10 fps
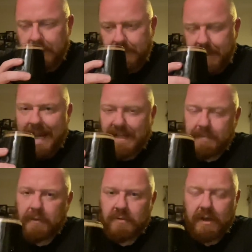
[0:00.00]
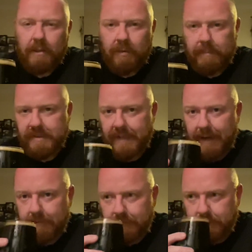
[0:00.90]
See, that smells like a proper
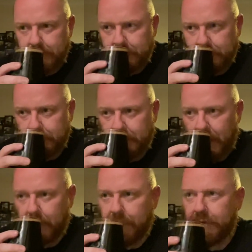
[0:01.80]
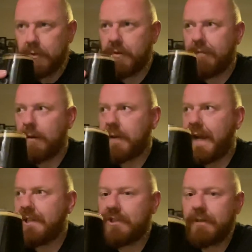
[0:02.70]
stout. I reviewed the
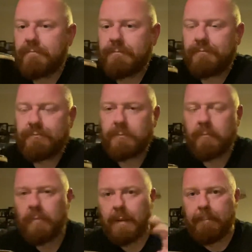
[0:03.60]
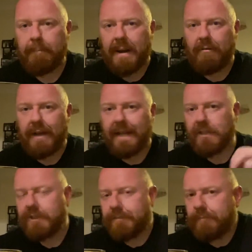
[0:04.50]
Vocation
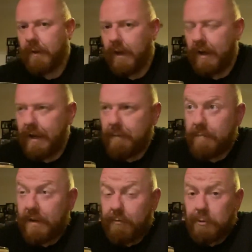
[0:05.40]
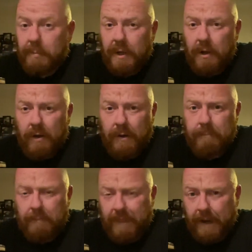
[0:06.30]
barrel-aged Imperial banana
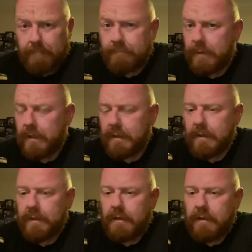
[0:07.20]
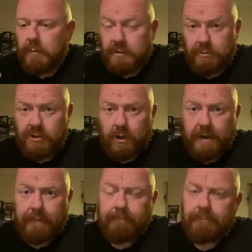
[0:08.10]
thing, which was
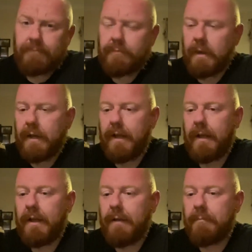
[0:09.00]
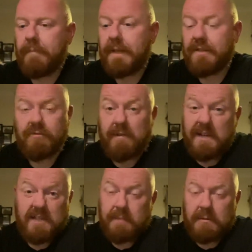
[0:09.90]
shocking. This
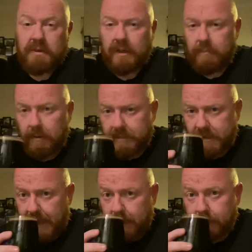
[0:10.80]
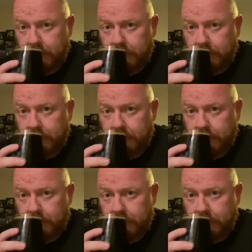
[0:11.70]
already smells like a proper stout.